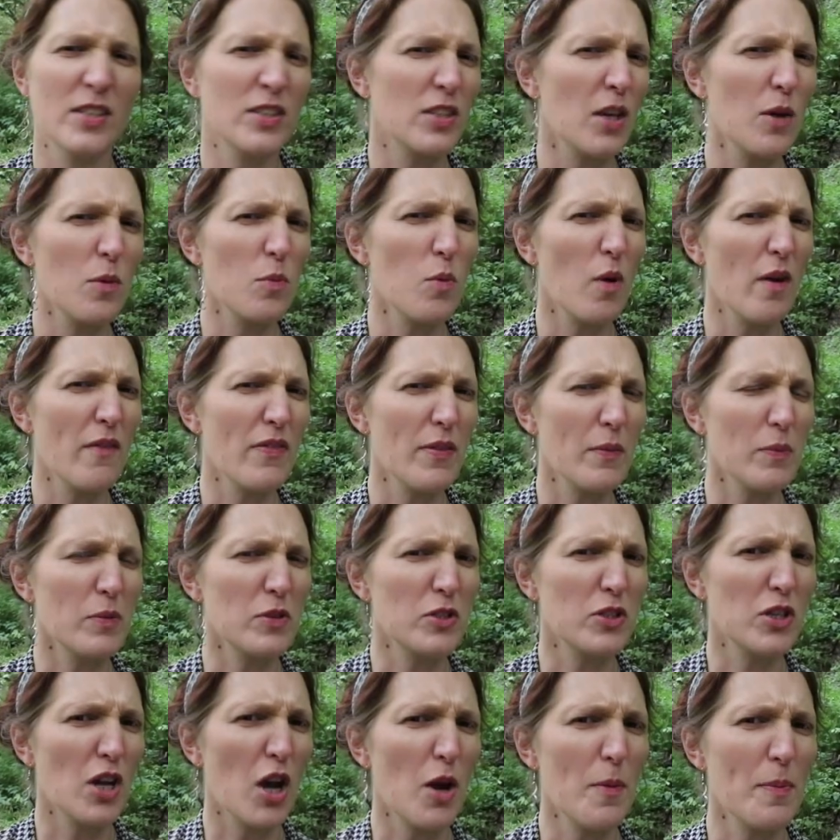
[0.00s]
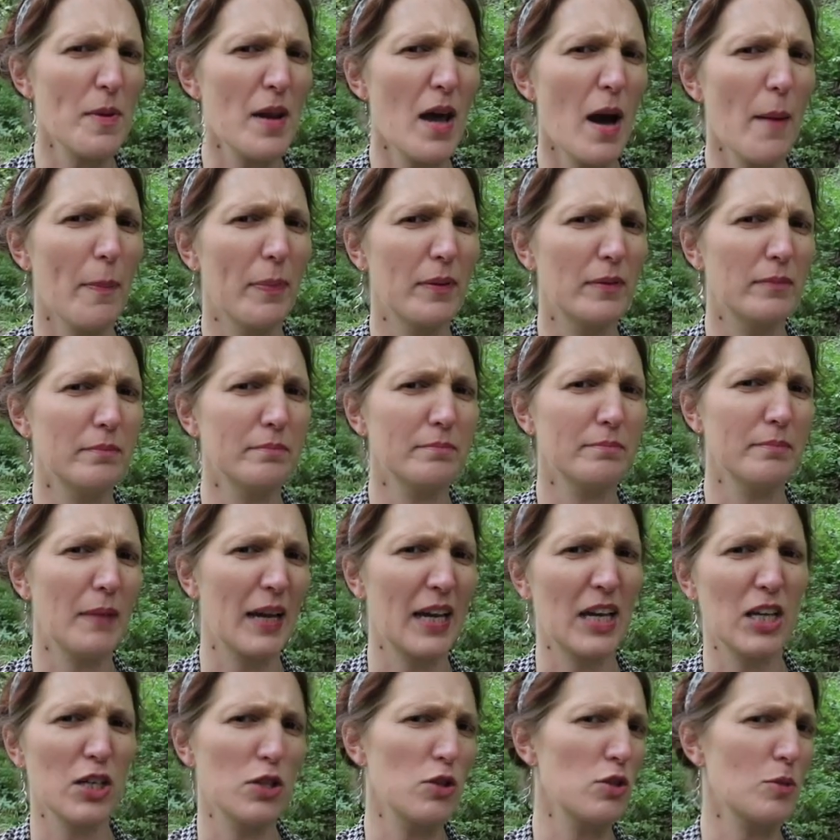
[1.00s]
So what if they wanted to open it up and
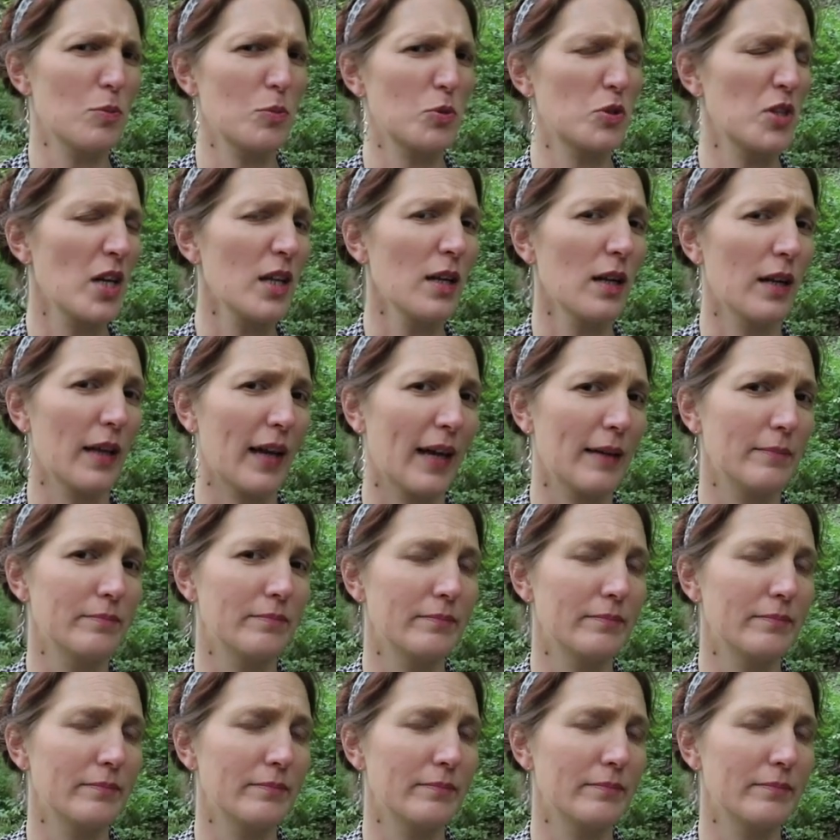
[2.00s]
make it a usable tunnel again?